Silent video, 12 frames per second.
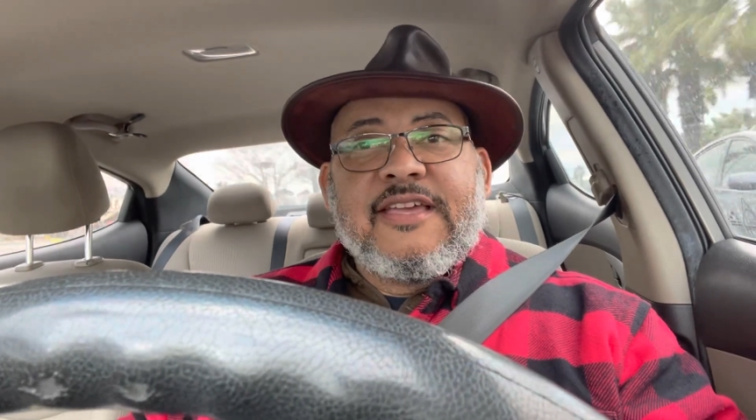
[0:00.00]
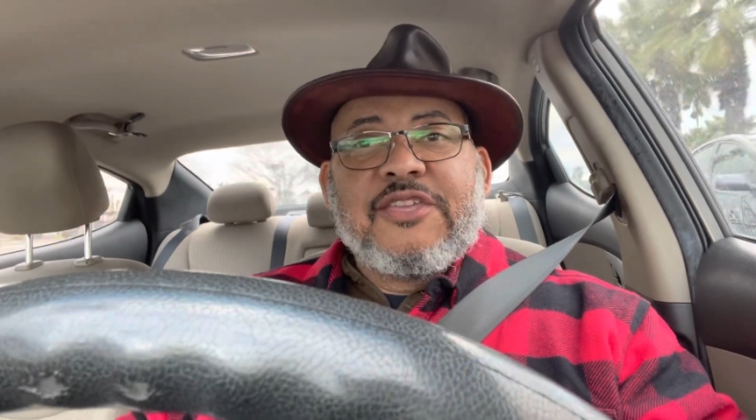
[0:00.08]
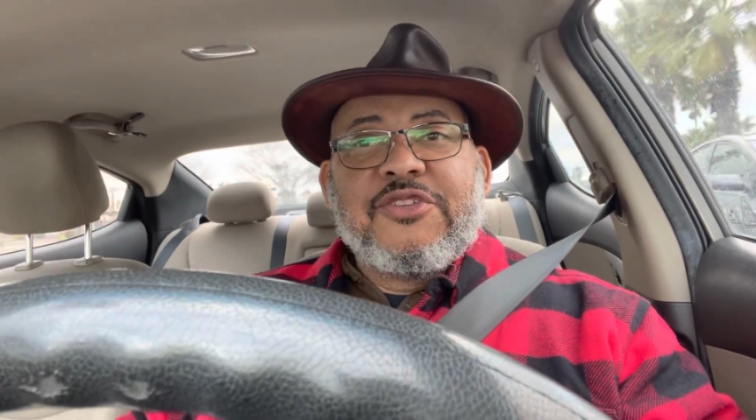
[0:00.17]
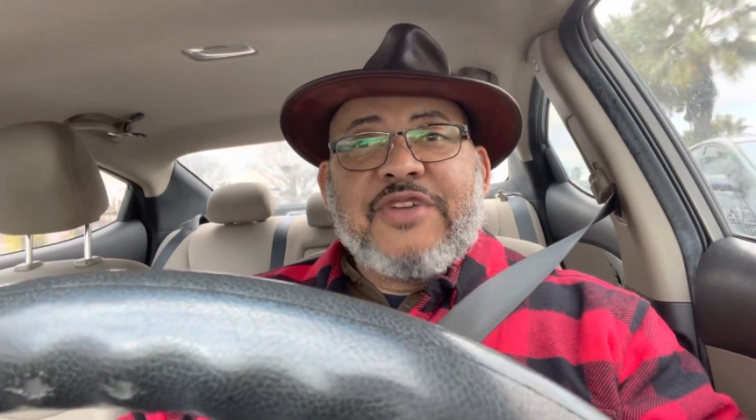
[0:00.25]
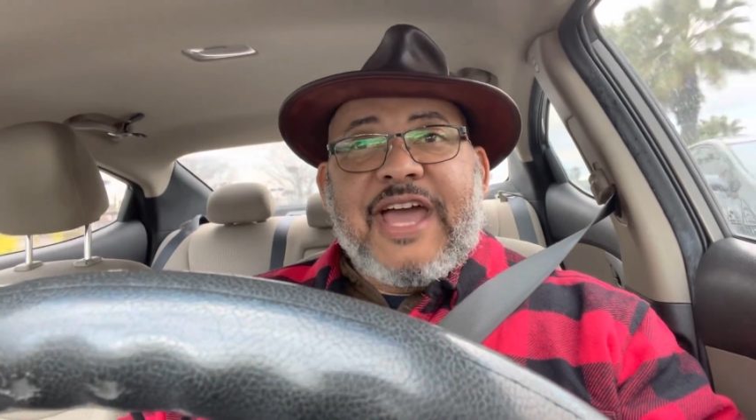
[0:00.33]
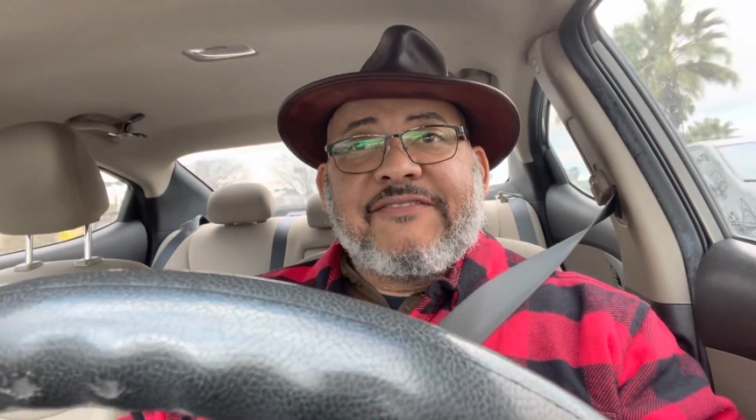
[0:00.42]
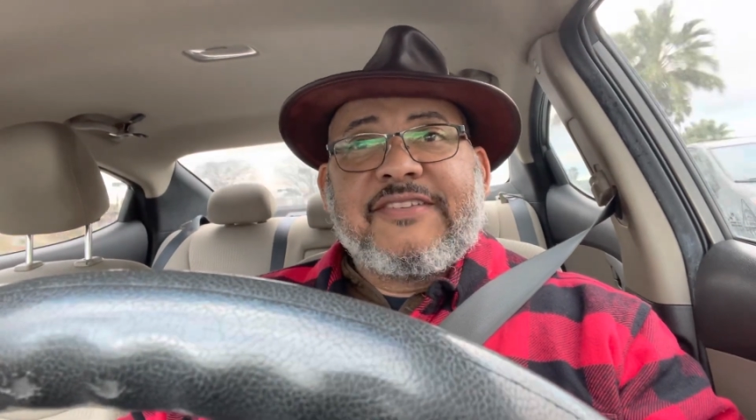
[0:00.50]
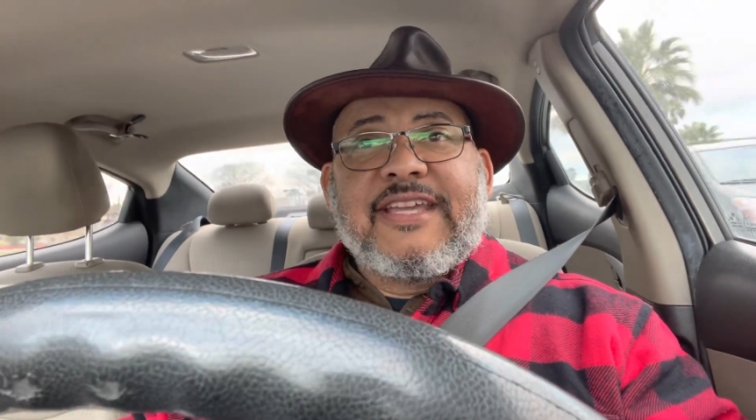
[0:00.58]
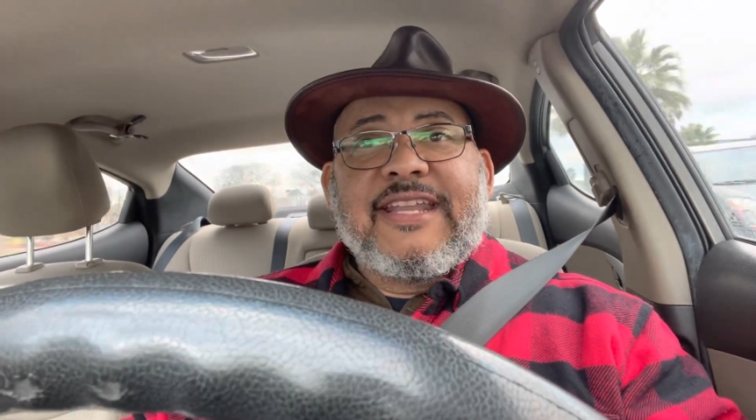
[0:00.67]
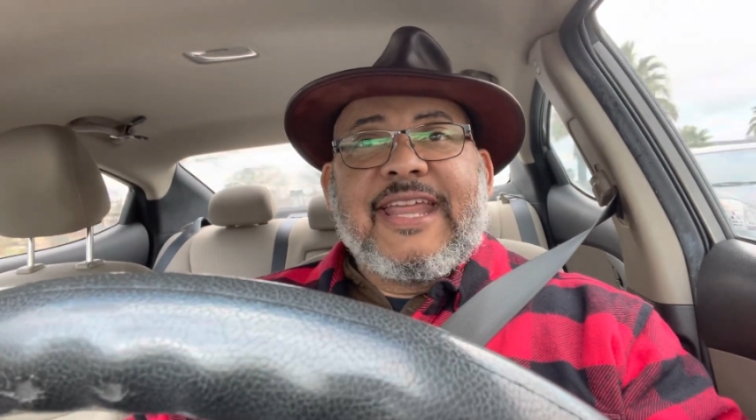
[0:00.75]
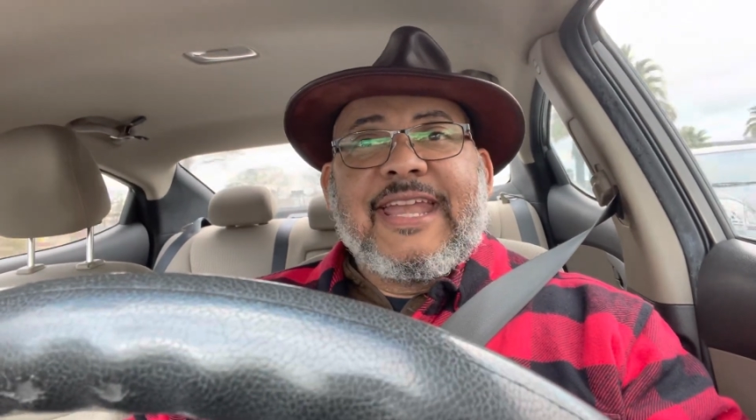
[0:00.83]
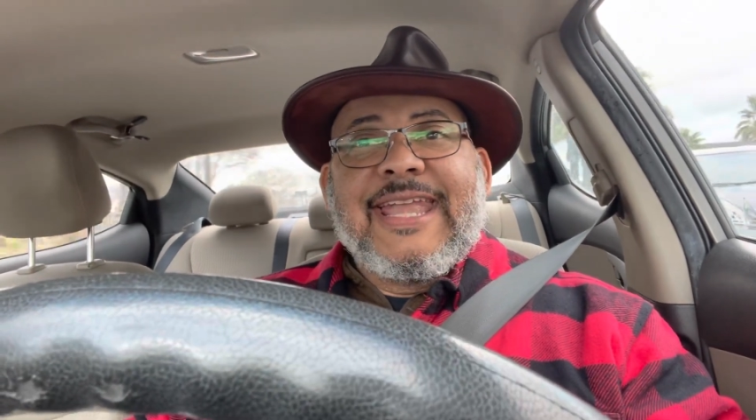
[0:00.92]
You have to
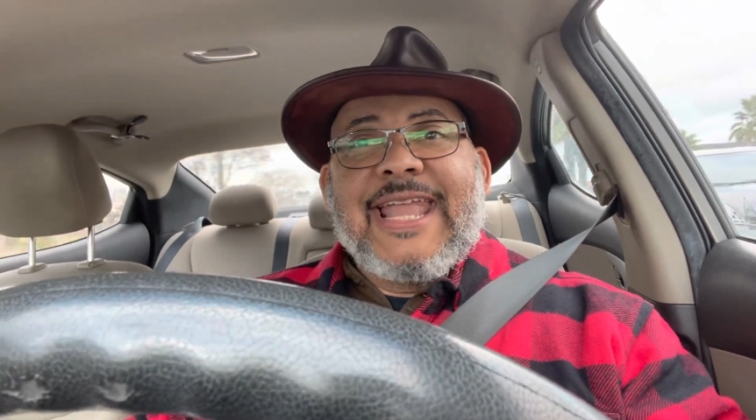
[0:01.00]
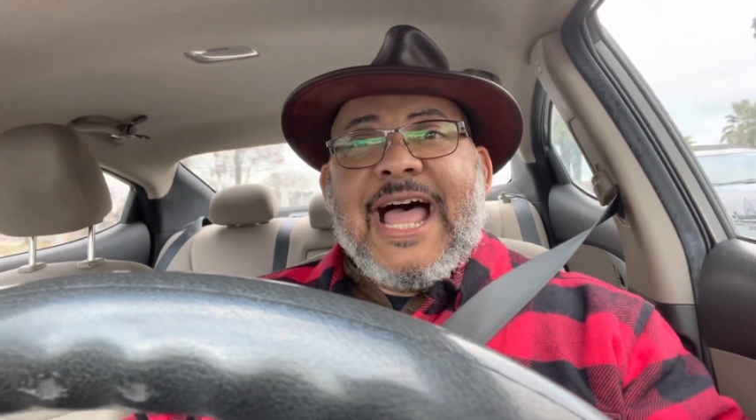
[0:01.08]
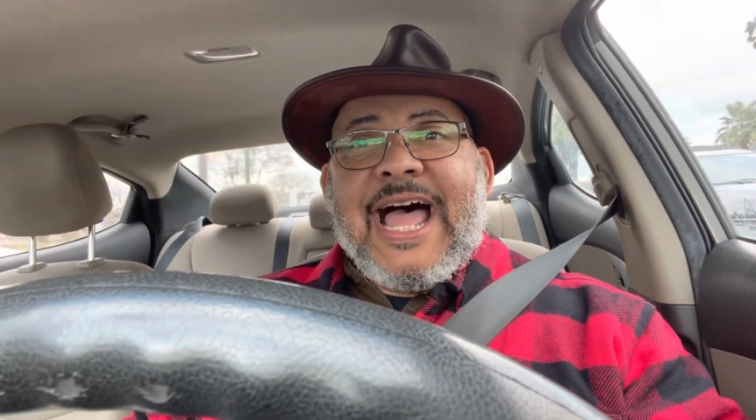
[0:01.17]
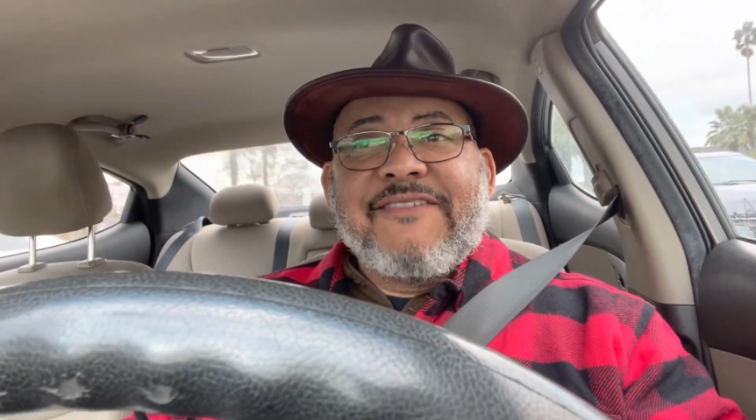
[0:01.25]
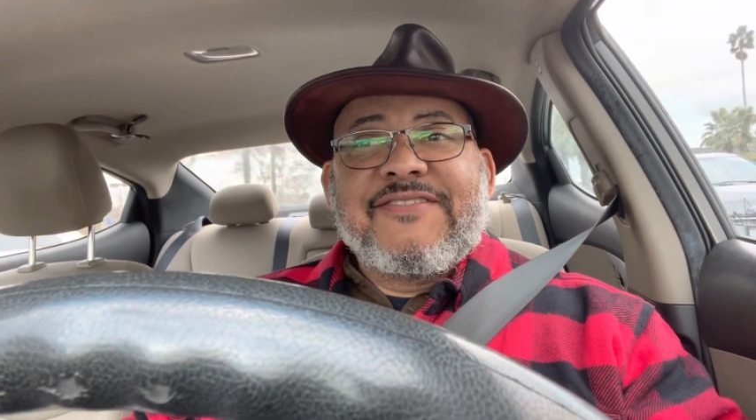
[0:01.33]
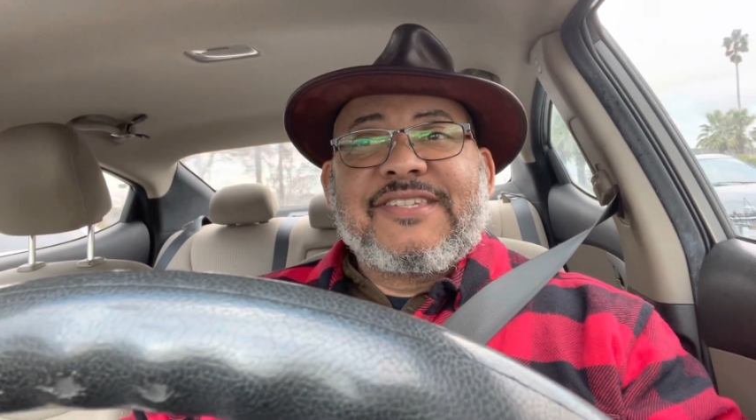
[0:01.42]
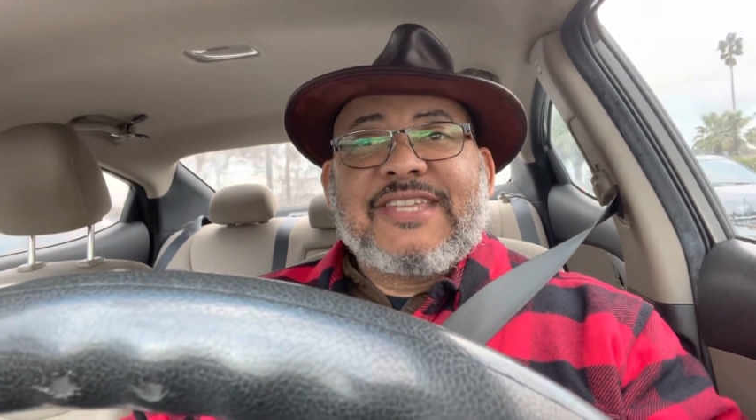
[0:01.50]
get a live